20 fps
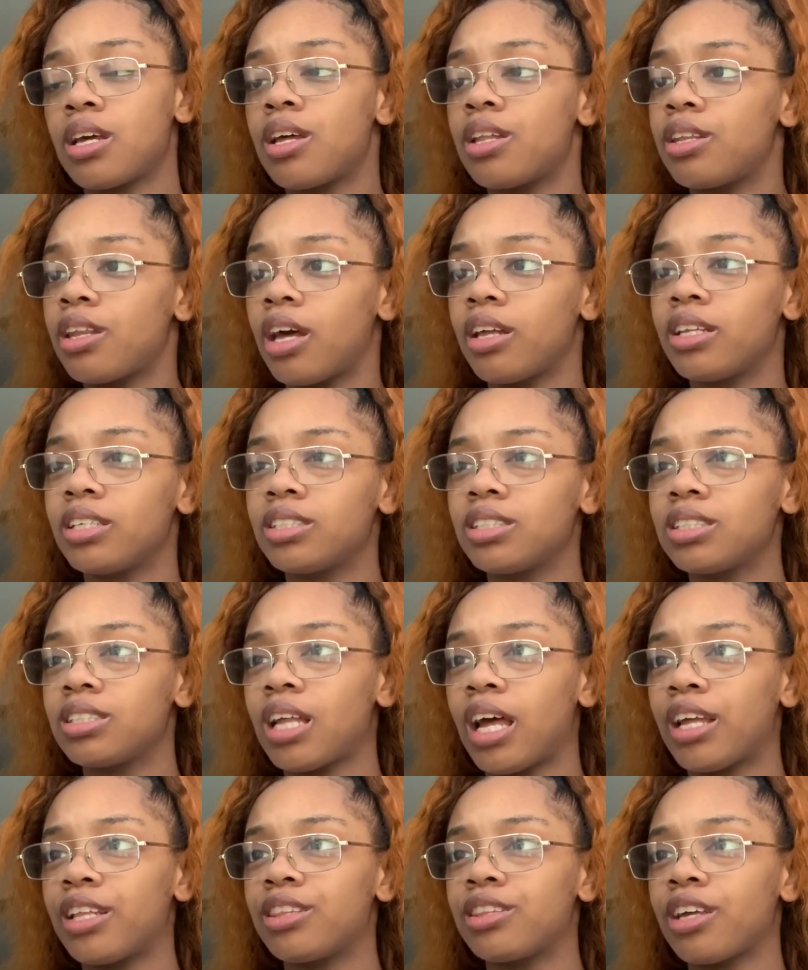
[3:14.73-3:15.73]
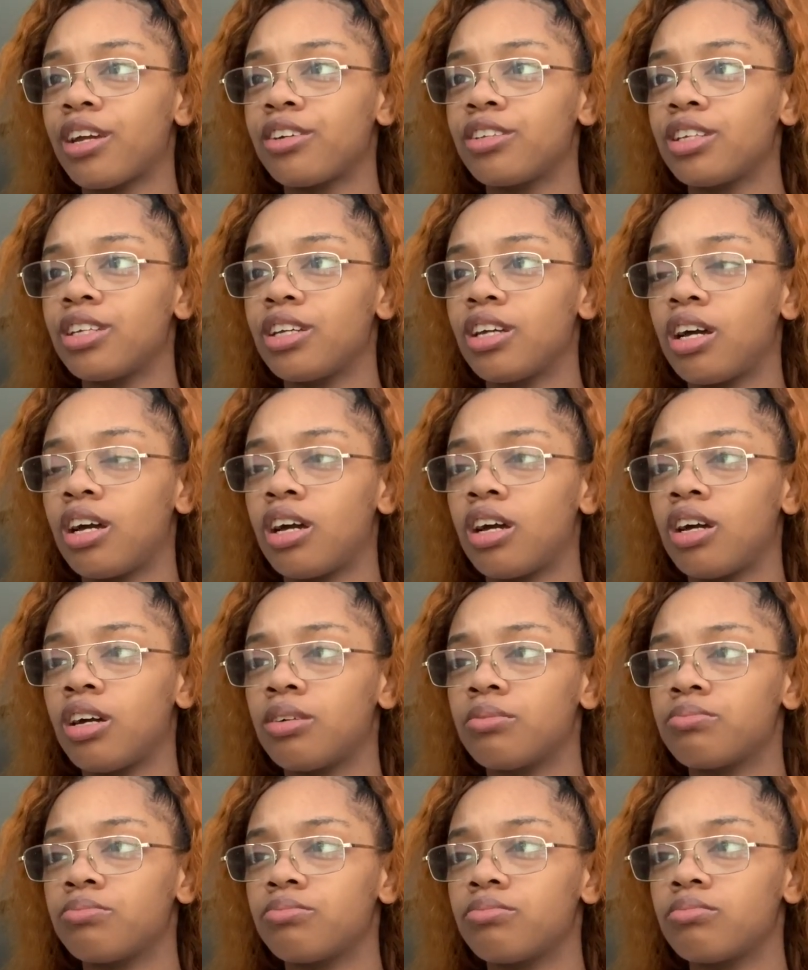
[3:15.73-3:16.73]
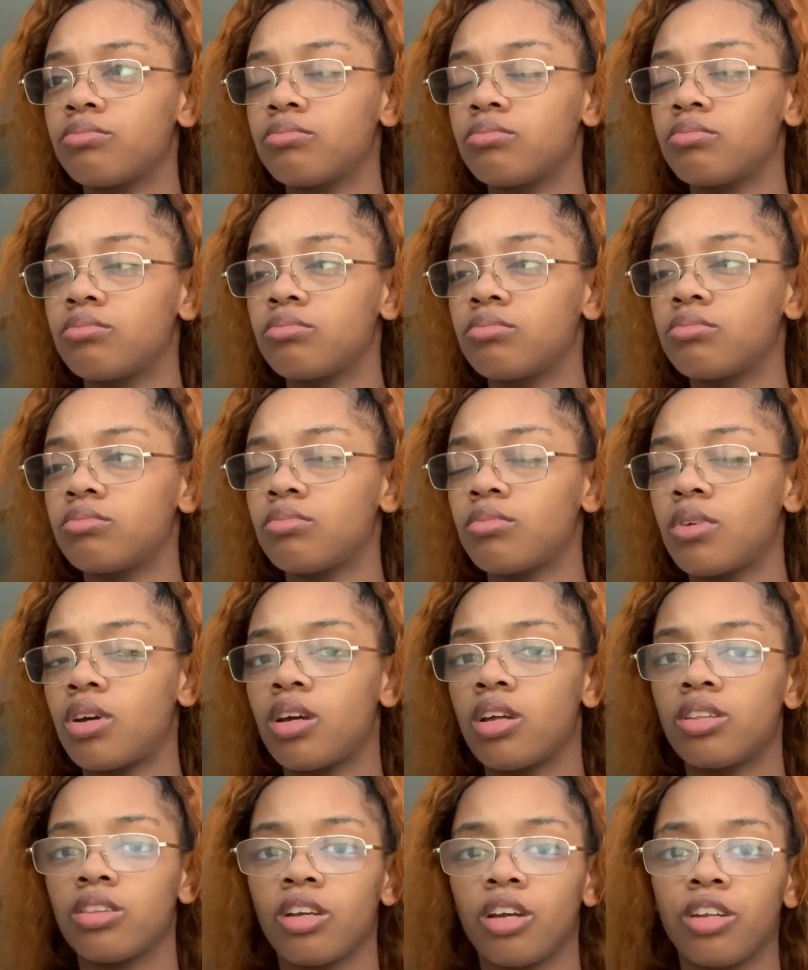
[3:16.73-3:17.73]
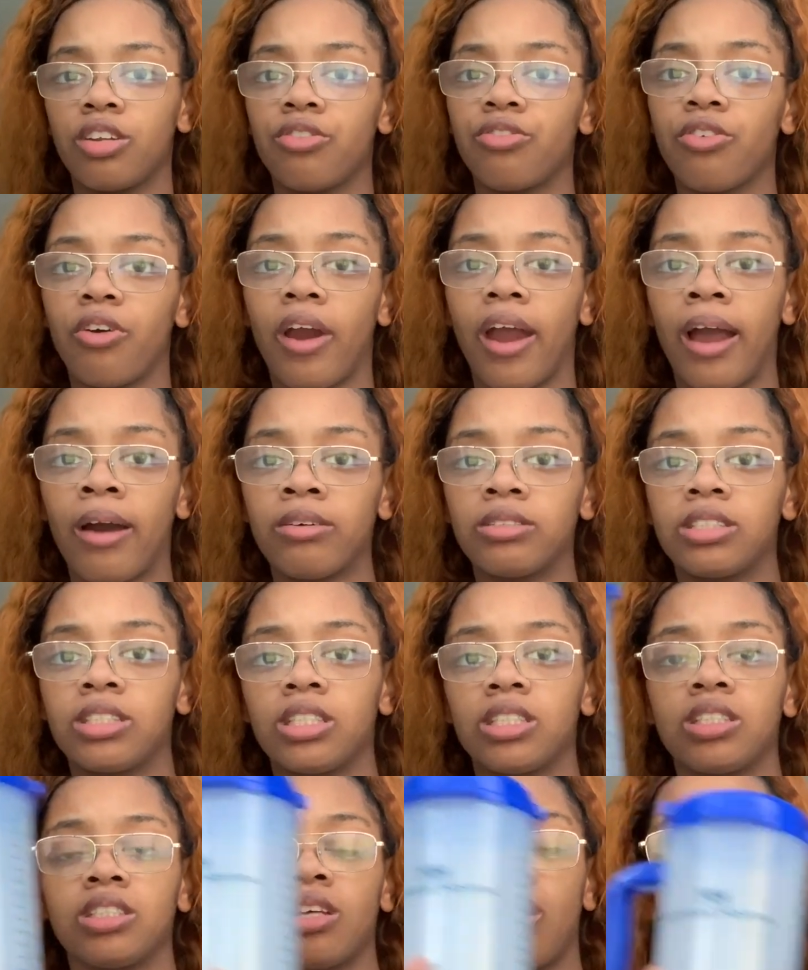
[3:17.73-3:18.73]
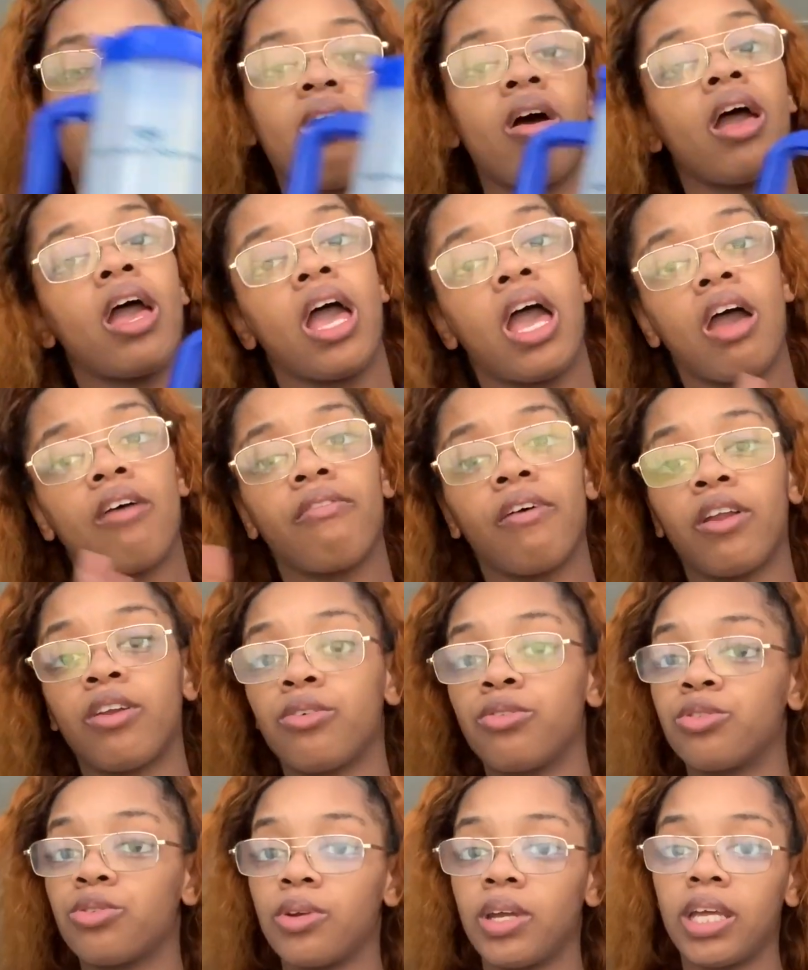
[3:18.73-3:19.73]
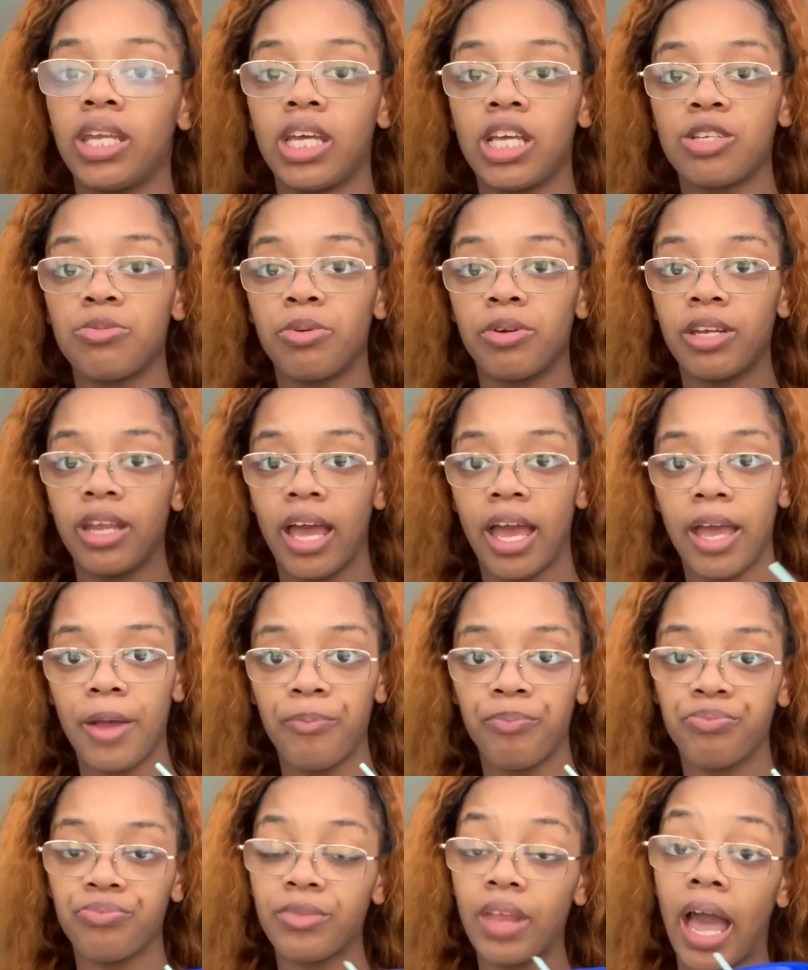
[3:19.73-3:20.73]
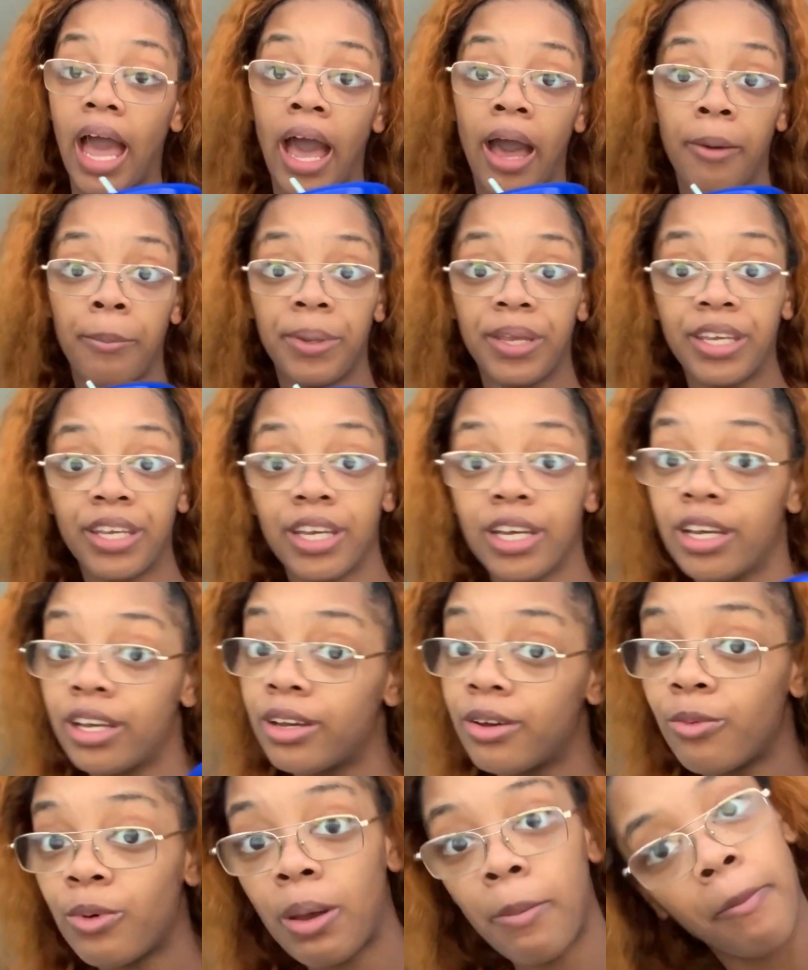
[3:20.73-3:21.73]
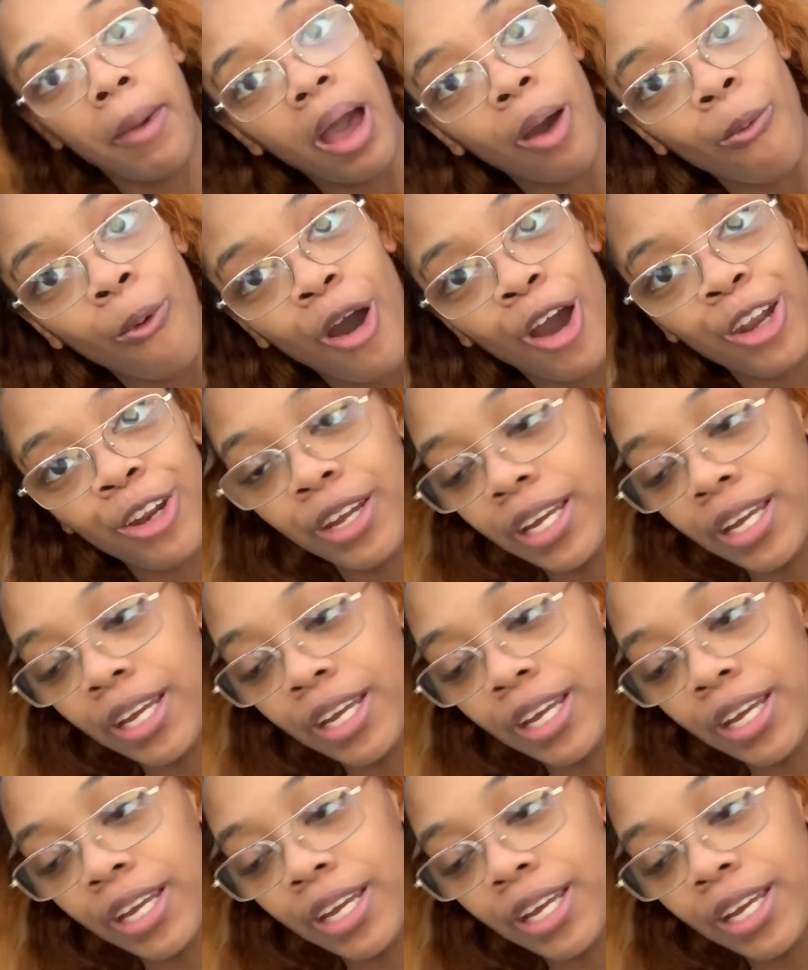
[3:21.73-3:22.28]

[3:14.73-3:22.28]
Now this is like 34 ounces. So if I do 3 of these per day, I'll be good with my water